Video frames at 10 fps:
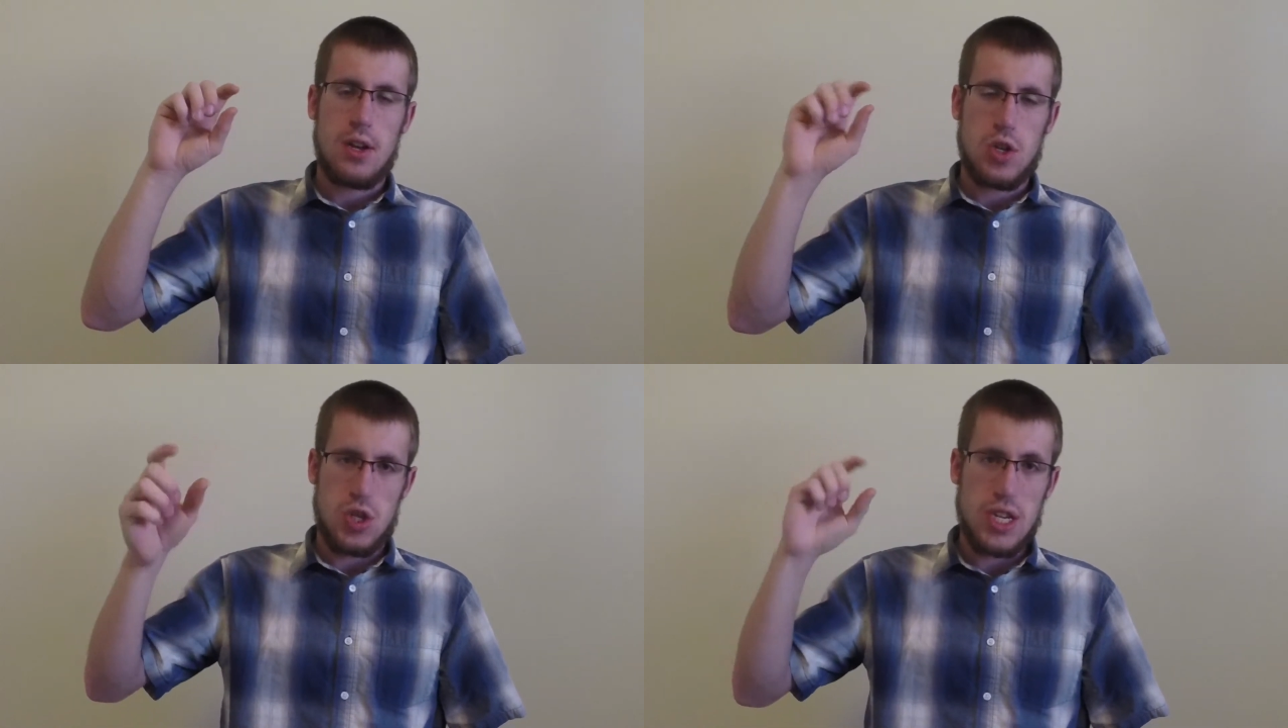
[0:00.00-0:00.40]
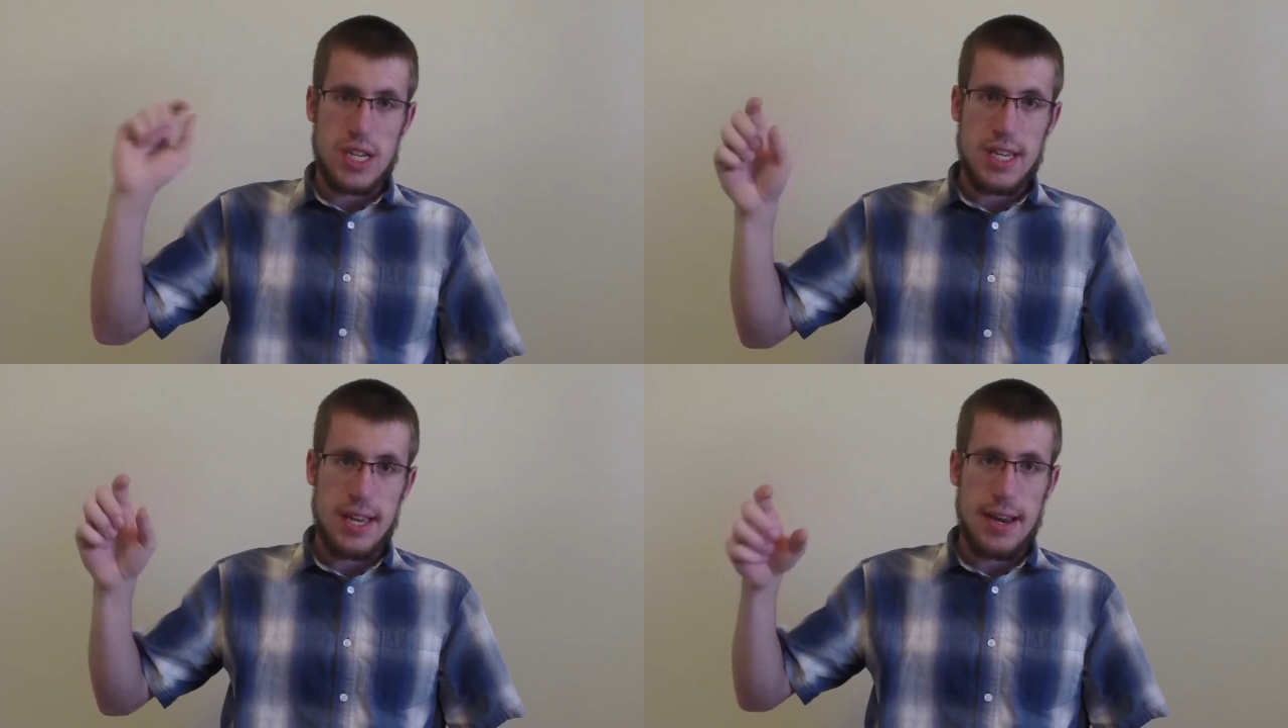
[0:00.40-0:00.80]
to
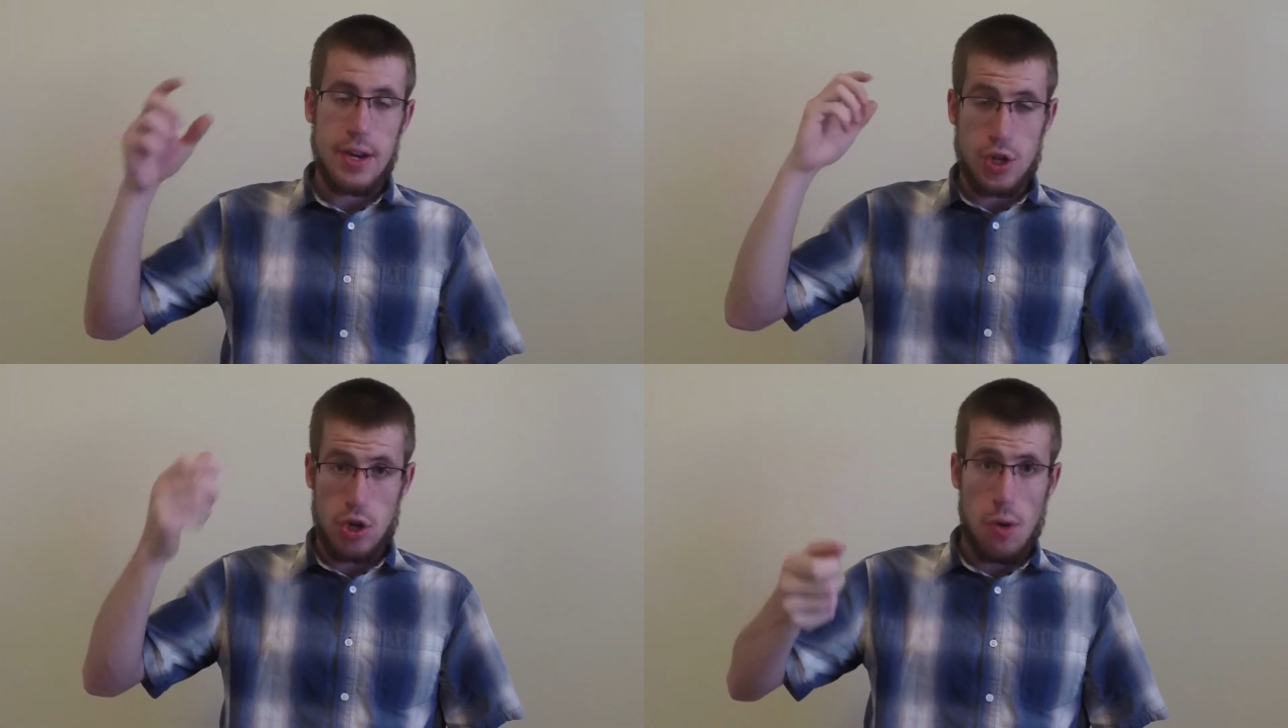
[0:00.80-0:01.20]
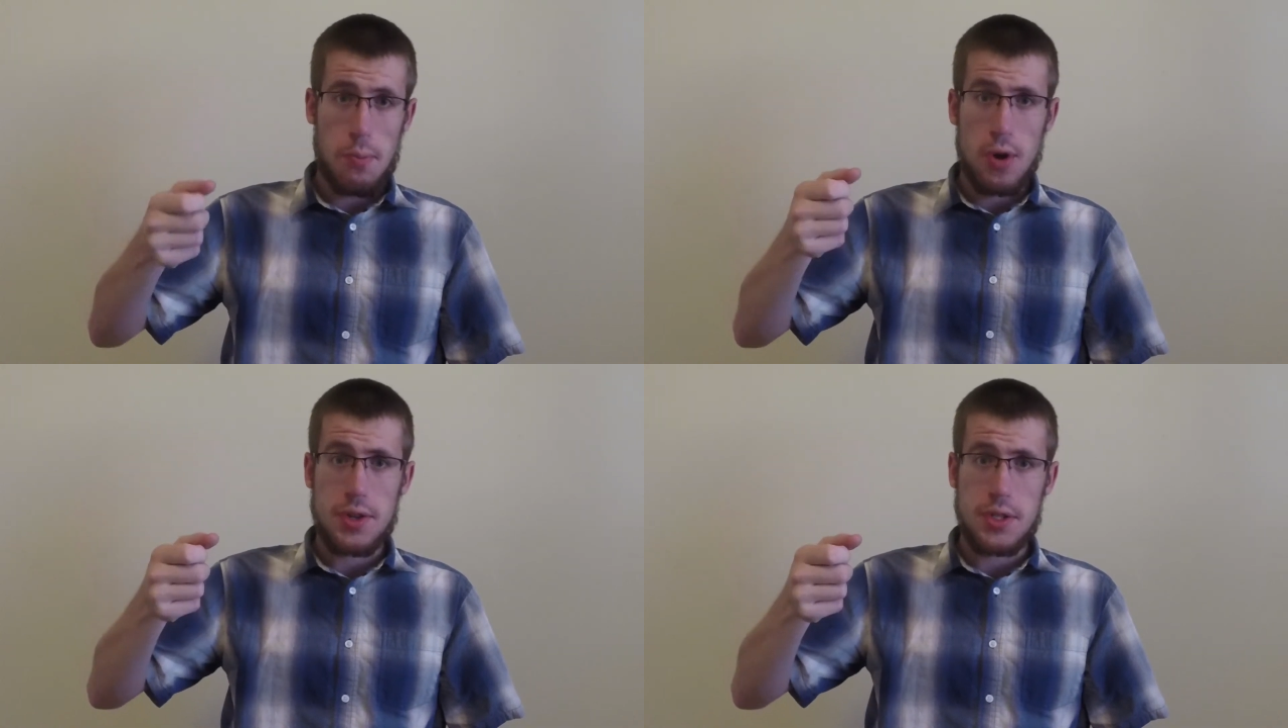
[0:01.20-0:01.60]
16 inch
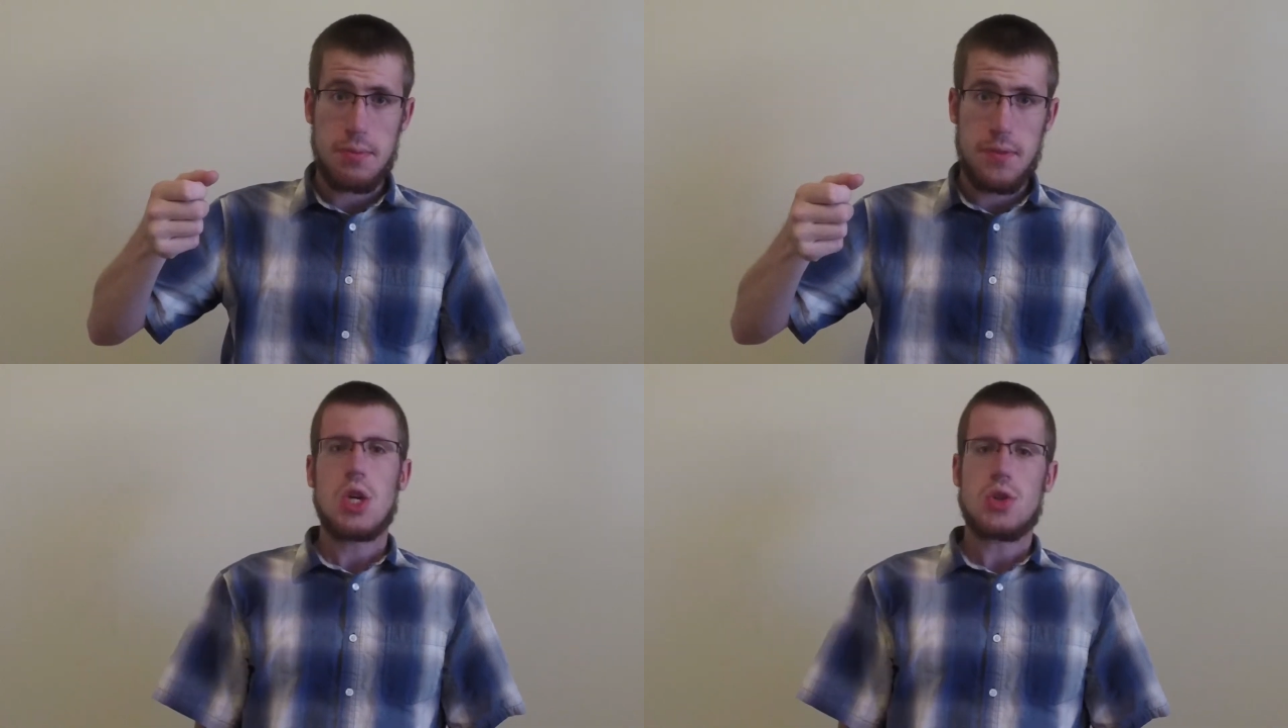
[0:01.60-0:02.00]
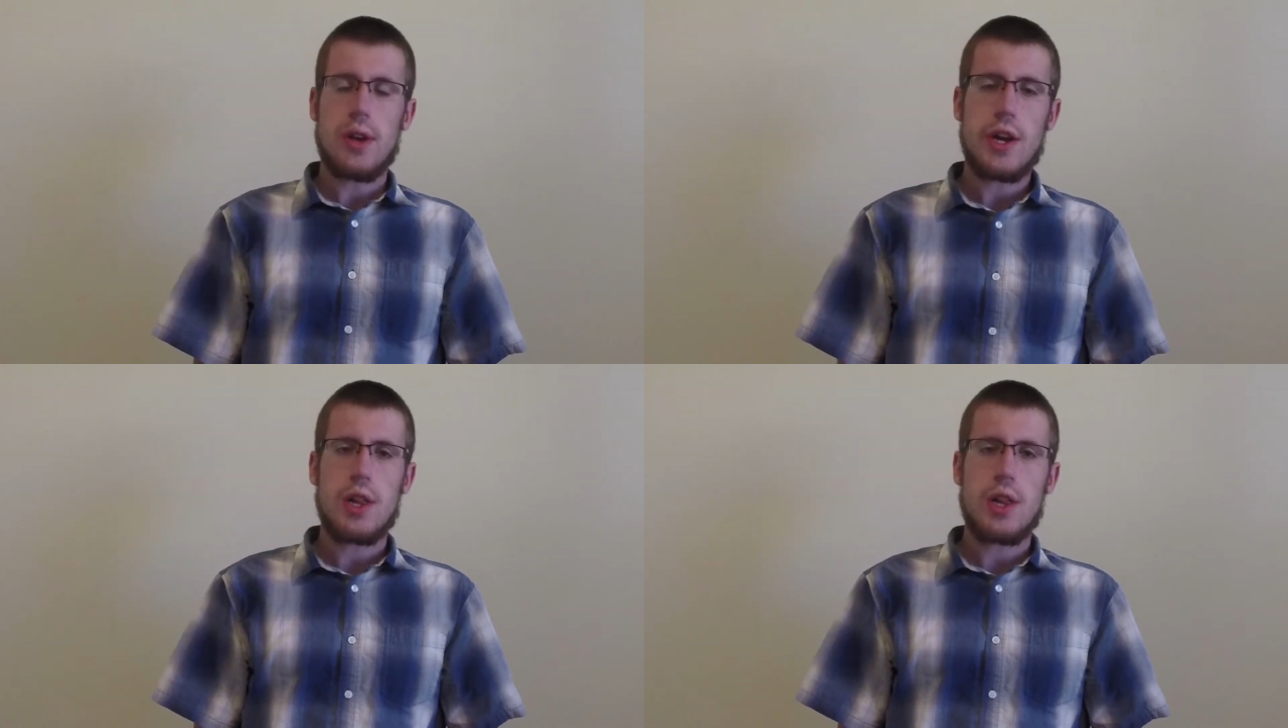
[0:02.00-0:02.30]
notebooks so that